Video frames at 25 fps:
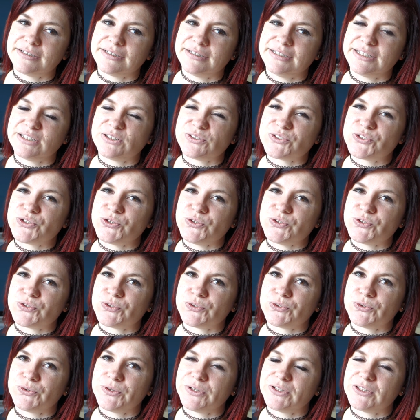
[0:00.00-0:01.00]
little
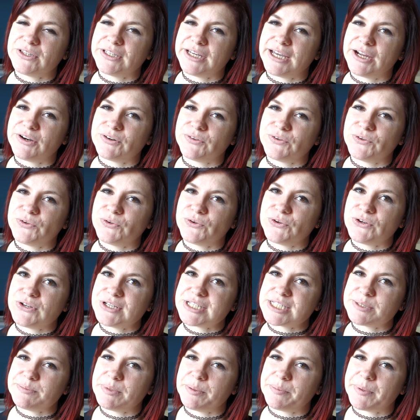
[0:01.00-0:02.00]
tutorial there on
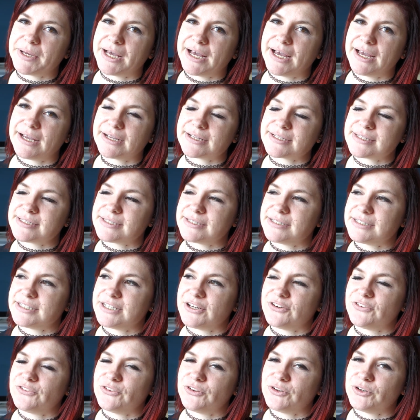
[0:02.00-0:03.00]
ostomy bags,
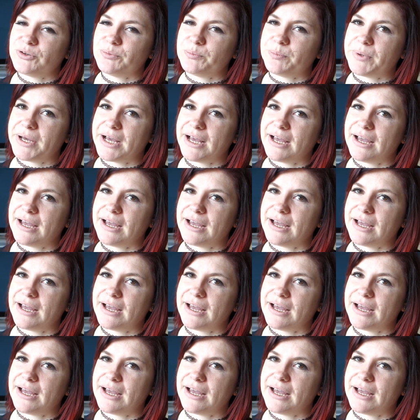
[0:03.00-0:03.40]
different